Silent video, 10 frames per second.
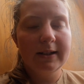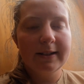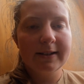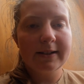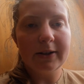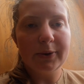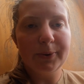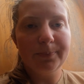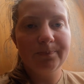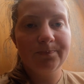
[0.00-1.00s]

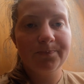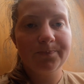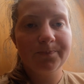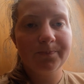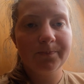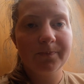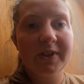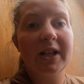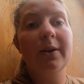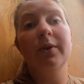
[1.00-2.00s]
so
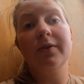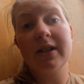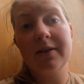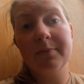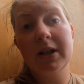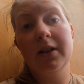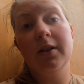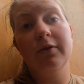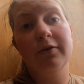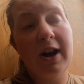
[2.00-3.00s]
that would have saved me a lot
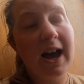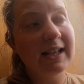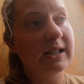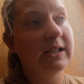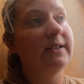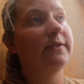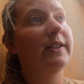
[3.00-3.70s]
of hassle if